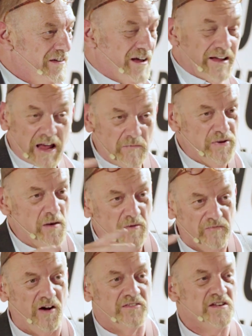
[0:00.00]
Again,
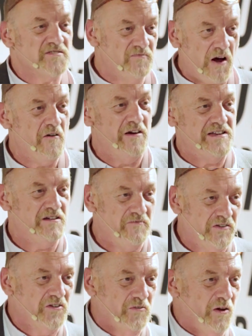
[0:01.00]
people find this very
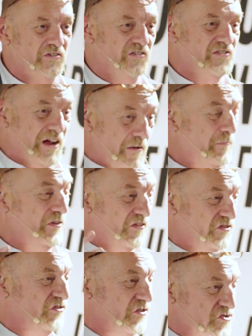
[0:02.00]
difficult to understand, but
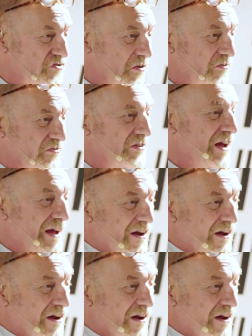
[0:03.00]
this is the truth.